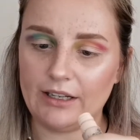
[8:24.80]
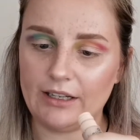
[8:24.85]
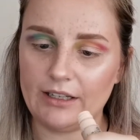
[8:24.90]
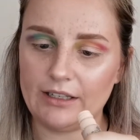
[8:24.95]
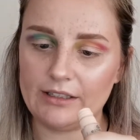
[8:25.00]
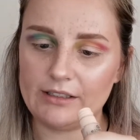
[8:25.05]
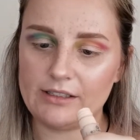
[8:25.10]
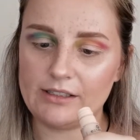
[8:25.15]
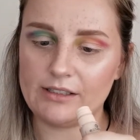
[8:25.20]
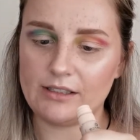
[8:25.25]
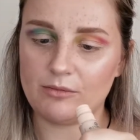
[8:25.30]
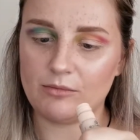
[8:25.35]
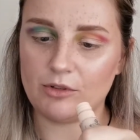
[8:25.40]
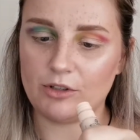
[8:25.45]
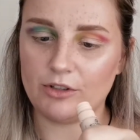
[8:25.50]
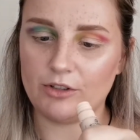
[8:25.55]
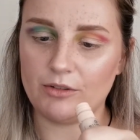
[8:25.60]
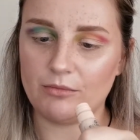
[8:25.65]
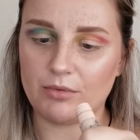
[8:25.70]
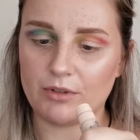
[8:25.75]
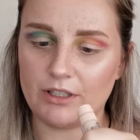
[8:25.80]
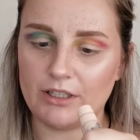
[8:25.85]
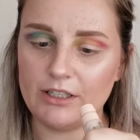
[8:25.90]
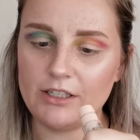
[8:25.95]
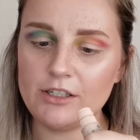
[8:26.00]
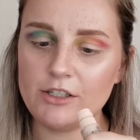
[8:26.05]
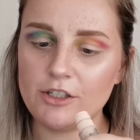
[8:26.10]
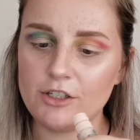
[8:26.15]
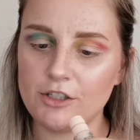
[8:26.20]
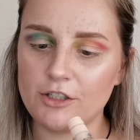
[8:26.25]
add some on the
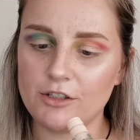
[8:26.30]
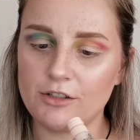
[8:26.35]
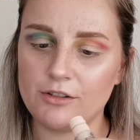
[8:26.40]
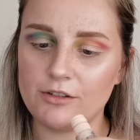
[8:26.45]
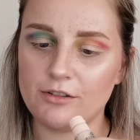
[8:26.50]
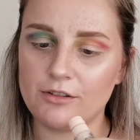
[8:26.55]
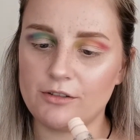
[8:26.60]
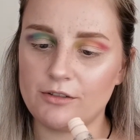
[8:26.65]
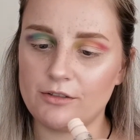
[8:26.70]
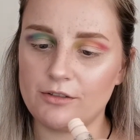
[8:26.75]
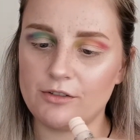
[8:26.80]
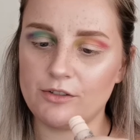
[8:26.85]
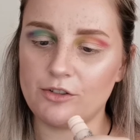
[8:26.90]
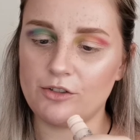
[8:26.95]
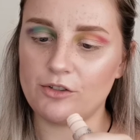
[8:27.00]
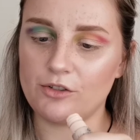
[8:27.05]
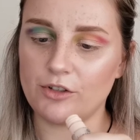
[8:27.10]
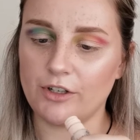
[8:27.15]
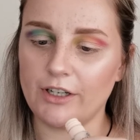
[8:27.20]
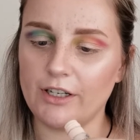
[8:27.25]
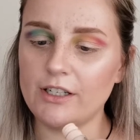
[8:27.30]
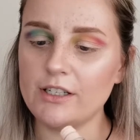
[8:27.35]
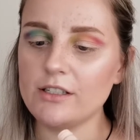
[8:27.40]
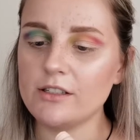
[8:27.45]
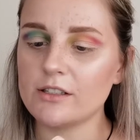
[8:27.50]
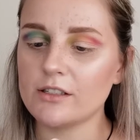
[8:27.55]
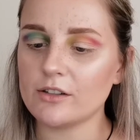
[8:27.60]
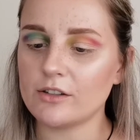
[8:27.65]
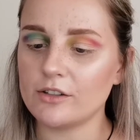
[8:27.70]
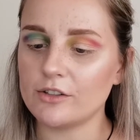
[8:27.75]
brush,
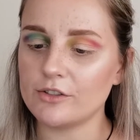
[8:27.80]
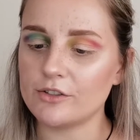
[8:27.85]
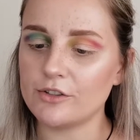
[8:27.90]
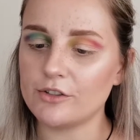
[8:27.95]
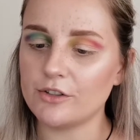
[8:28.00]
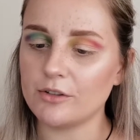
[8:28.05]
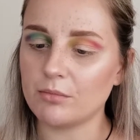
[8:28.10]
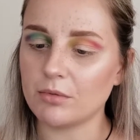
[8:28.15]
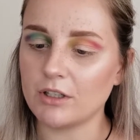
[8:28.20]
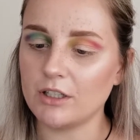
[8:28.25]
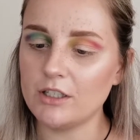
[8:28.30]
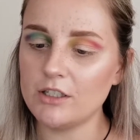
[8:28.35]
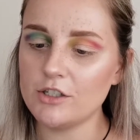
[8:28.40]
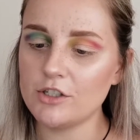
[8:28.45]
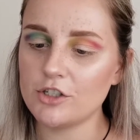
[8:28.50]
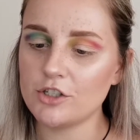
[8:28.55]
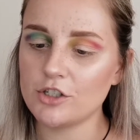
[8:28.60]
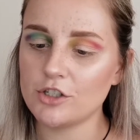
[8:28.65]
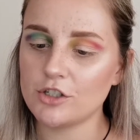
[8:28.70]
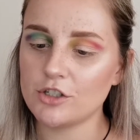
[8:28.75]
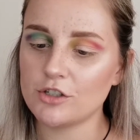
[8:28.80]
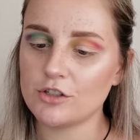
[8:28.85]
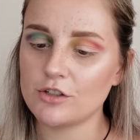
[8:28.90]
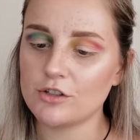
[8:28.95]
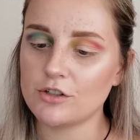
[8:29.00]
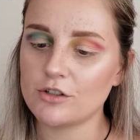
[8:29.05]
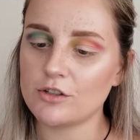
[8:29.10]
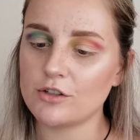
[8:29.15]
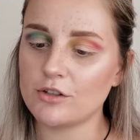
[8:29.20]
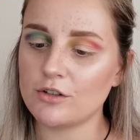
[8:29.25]
straight onto the brush
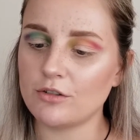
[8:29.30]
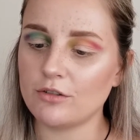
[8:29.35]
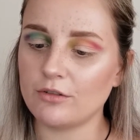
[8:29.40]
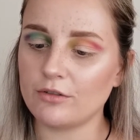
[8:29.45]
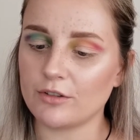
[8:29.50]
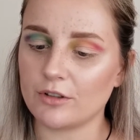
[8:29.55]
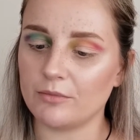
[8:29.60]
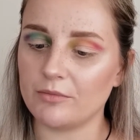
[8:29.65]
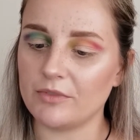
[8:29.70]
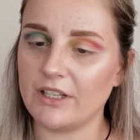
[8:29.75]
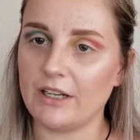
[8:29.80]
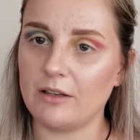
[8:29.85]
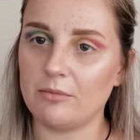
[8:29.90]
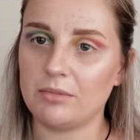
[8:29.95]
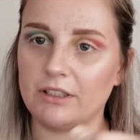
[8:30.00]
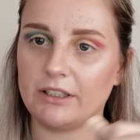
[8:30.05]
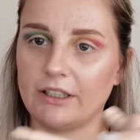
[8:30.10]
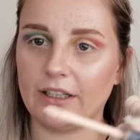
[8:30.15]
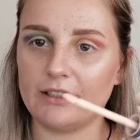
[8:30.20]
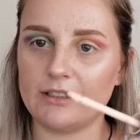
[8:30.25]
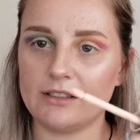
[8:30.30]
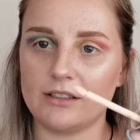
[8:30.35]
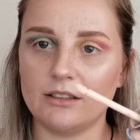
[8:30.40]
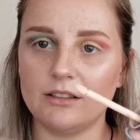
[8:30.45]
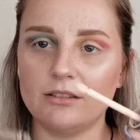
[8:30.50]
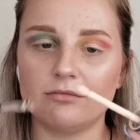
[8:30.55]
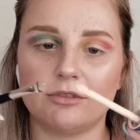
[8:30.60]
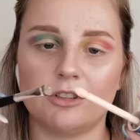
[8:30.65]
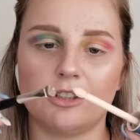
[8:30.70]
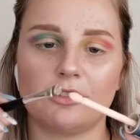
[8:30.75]
from the applicator,
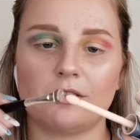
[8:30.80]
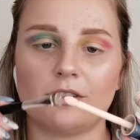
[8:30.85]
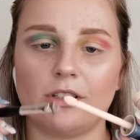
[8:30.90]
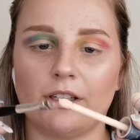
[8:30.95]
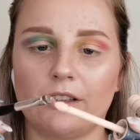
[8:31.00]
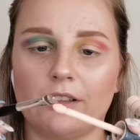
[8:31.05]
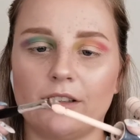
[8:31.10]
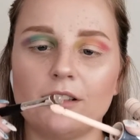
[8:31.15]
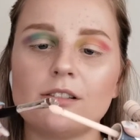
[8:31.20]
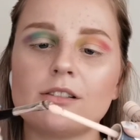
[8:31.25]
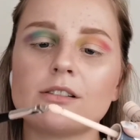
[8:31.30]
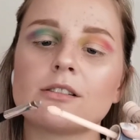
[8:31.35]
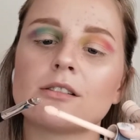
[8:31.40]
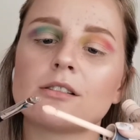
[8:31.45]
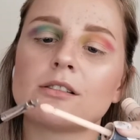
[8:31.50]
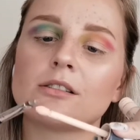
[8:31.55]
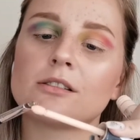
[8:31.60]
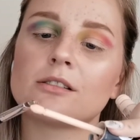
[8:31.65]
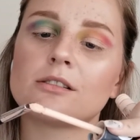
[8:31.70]
just like this.